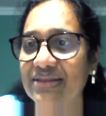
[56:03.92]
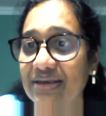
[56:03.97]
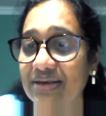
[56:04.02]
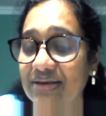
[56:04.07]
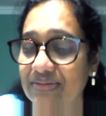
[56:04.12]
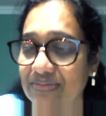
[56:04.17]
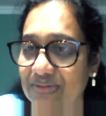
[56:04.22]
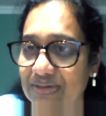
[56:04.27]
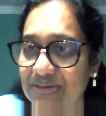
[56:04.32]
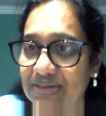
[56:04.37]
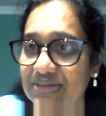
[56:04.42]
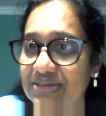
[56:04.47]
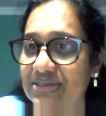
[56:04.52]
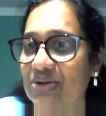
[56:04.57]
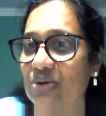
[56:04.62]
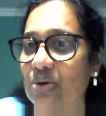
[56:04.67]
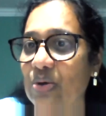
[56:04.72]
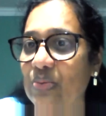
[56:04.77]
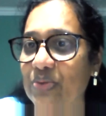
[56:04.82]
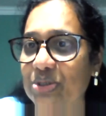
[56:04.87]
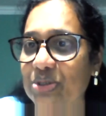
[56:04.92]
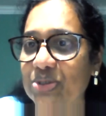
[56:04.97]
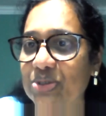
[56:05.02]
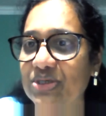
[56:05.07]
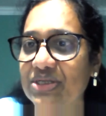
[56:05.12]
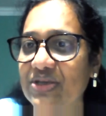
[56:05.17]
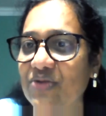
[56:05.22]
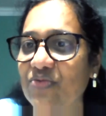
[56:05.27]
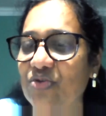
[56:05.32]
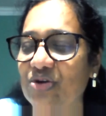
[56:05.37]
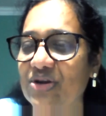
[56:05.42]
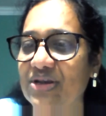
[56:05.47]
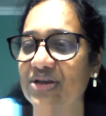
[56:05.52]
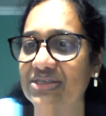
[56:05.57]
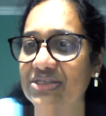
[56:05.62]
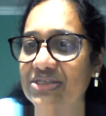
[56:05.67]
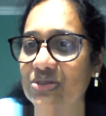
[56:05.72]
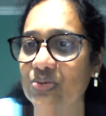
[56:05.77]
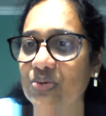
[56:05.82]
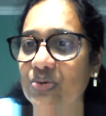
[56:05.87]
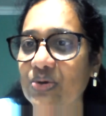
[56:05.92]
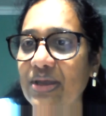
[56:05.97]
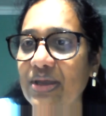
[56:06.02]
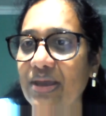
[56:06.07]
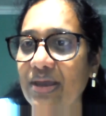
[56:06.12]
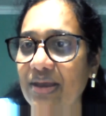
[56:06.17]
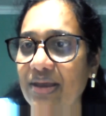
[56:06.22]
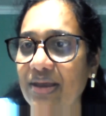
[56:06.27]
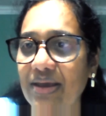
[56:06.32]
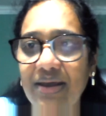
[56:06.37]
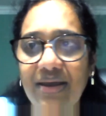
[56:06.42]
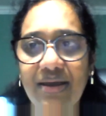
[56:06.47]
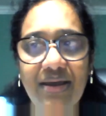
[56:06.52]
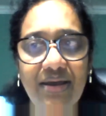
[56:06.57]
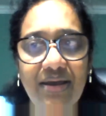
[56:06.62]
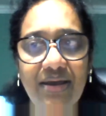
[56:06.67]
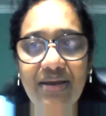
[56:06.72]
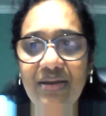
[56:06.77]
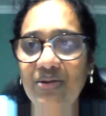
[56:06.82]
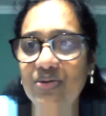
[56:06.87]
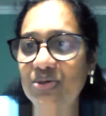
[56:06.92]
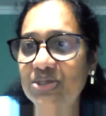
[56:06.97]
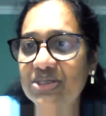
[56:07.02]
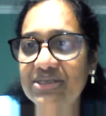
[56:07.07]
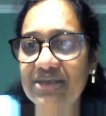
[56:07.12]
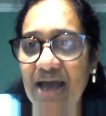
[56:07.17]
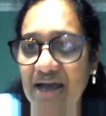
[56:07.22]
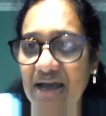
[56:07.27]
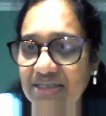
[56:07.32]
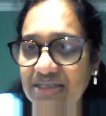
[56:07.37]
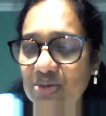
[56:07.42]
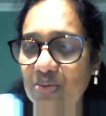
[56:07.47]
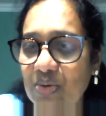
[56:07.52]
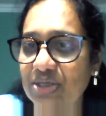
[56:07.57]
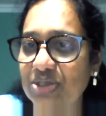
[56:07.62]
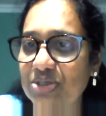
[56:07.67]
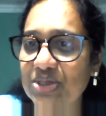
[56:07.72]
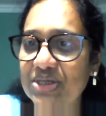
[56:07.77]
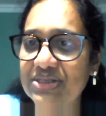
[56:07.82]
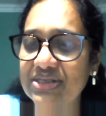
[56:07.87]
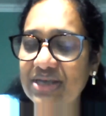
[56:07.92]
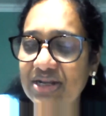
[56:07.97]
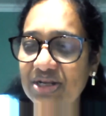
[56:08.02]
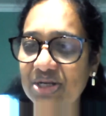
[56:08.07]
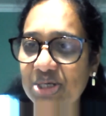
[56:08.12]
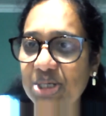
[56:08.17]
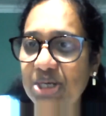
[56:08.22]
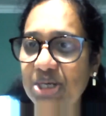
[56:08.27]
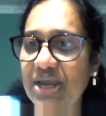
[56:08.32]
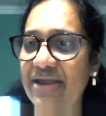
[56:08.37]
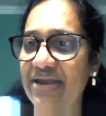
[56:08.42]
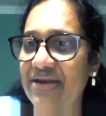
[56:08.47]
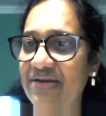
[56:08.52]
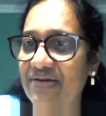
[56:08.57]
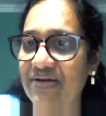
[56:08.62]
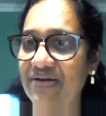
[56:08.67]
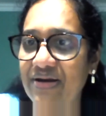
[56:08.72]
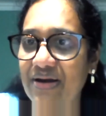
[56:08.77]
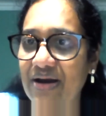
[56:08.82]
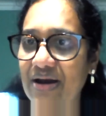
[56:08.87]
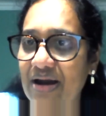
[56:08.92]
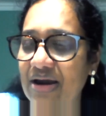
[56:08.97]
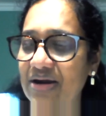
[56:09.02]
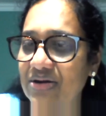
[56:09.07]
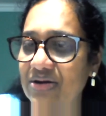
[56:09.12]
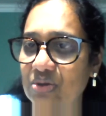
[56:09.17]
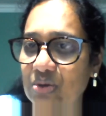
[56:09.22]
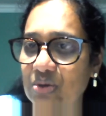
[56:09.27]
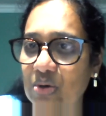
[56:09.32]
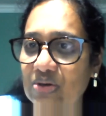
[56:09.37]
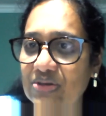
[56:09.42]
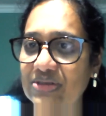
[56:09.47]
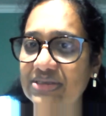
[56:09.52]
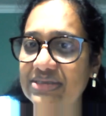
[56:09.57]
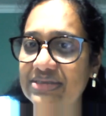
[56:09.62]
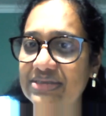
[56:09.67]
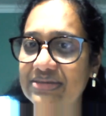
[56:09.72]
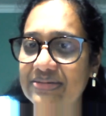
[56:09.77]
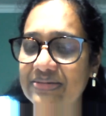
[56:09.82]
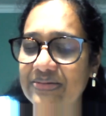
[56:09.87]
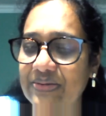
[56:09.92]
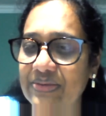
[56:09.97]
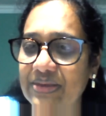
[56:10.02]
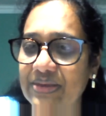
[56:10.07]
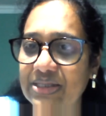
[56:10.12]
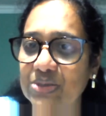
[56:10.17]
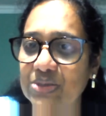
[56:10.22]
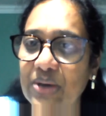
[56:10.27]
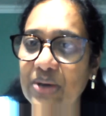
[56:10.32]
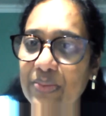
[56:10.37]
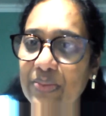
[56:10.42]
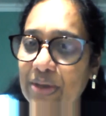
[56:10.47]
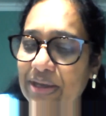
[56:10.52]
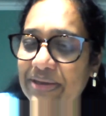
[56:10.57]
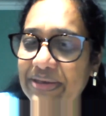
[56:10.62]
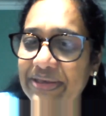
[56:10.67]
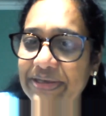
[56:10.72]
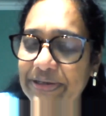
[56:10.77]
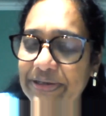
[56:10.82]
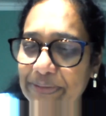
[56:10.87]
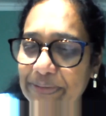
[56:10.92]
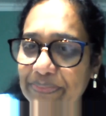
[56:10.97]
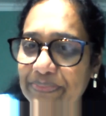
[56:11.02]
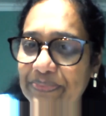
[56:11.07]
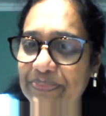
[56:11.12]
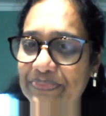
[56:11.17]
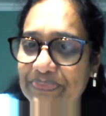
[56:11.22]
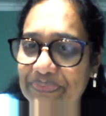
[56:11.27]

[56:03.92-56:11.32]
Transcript: I think this is an opportunity for us to, just ask questions and share our thoughts. That's why we are here.